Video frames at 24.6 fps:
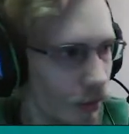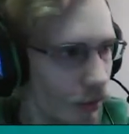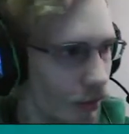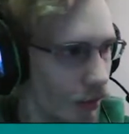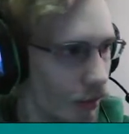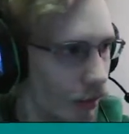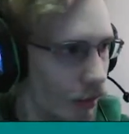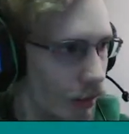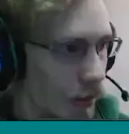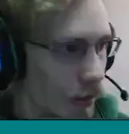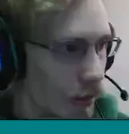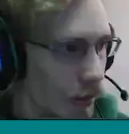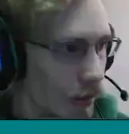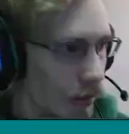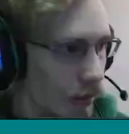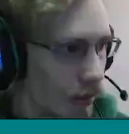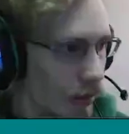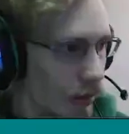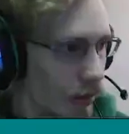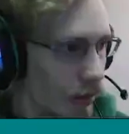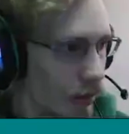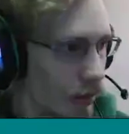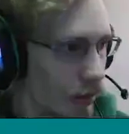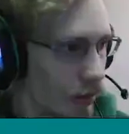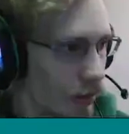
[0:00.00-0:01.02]
and
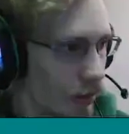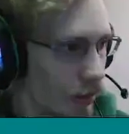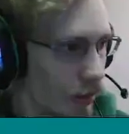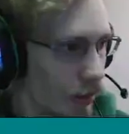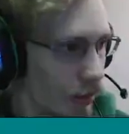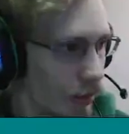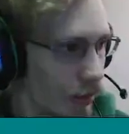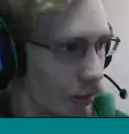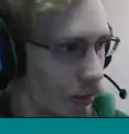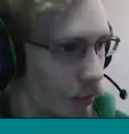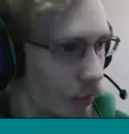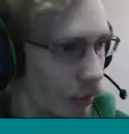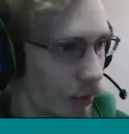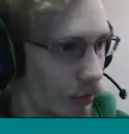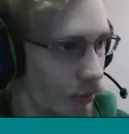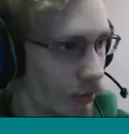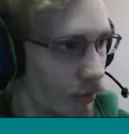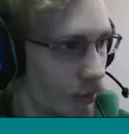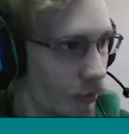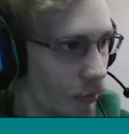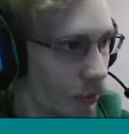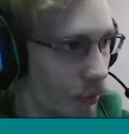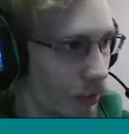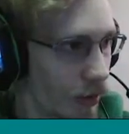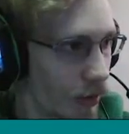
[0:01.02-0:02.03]
about
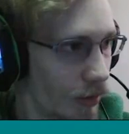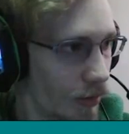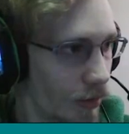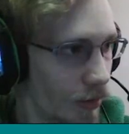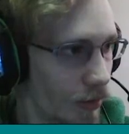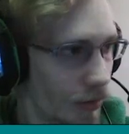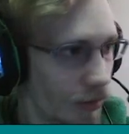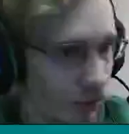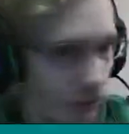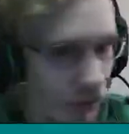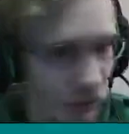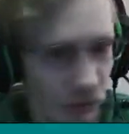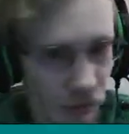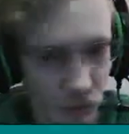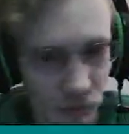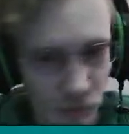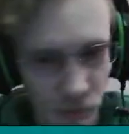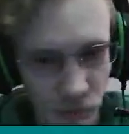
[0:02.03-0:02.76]
7 minutes, yeah,